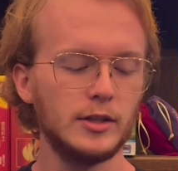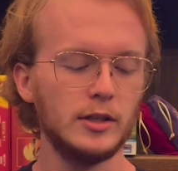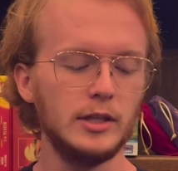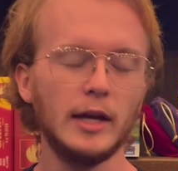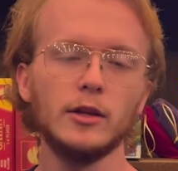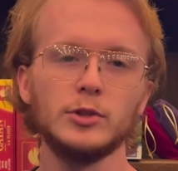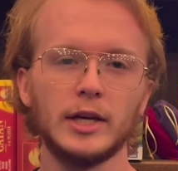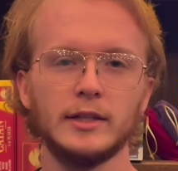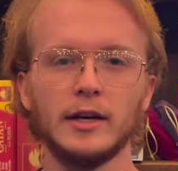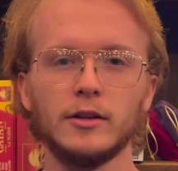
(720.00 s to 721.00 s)
yellow
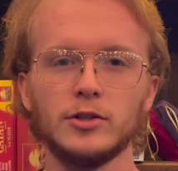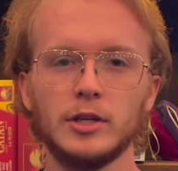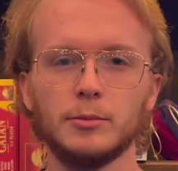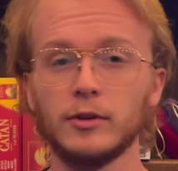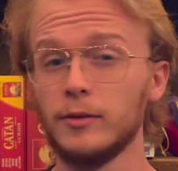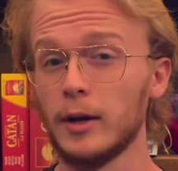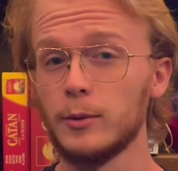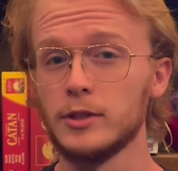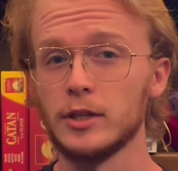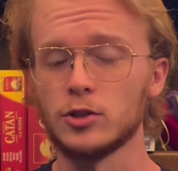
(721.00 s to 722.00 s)
technology
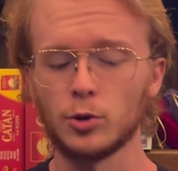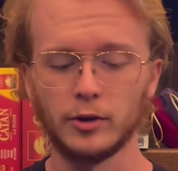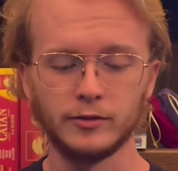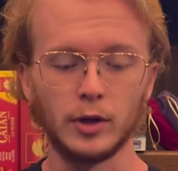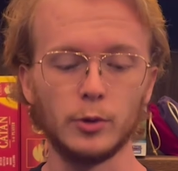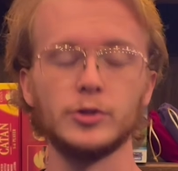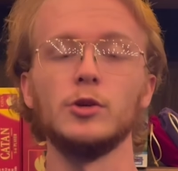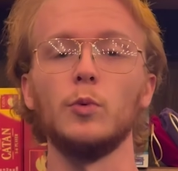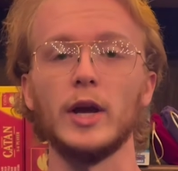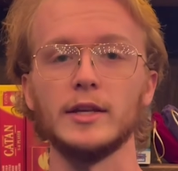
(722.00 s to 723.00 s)
prerequisite sort of goes
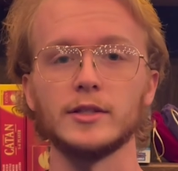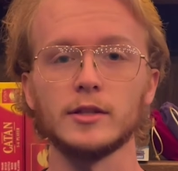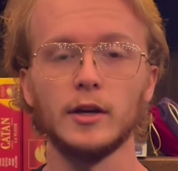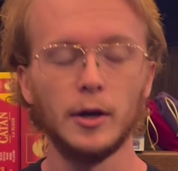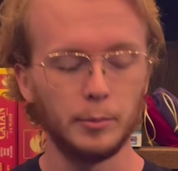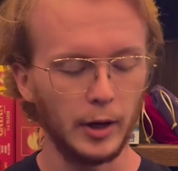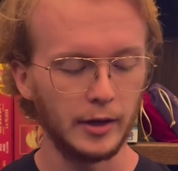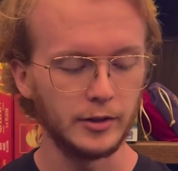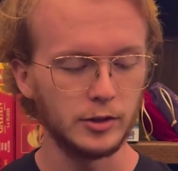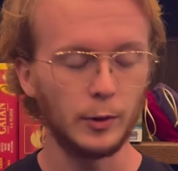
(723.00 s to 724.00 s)
to waste.
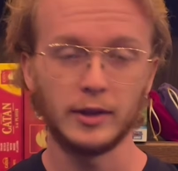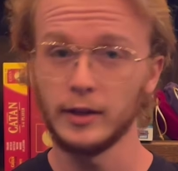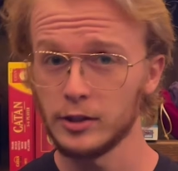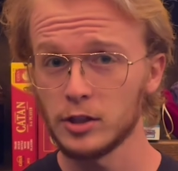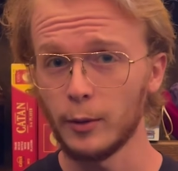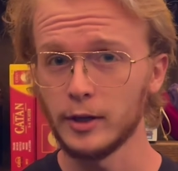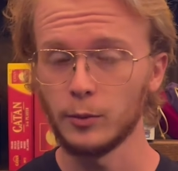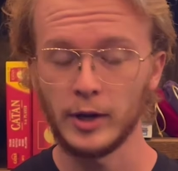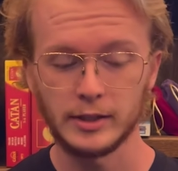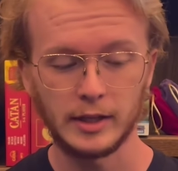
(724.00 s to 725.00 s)
But do I think it's going to
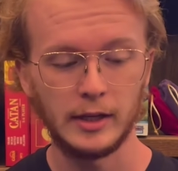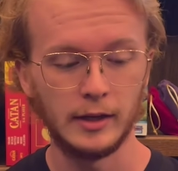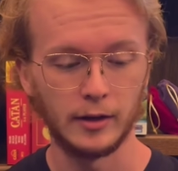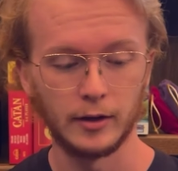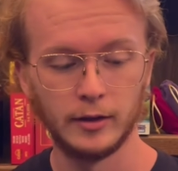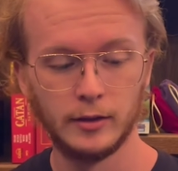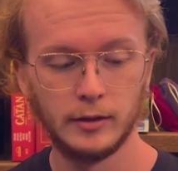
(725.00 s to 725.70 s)
waste here?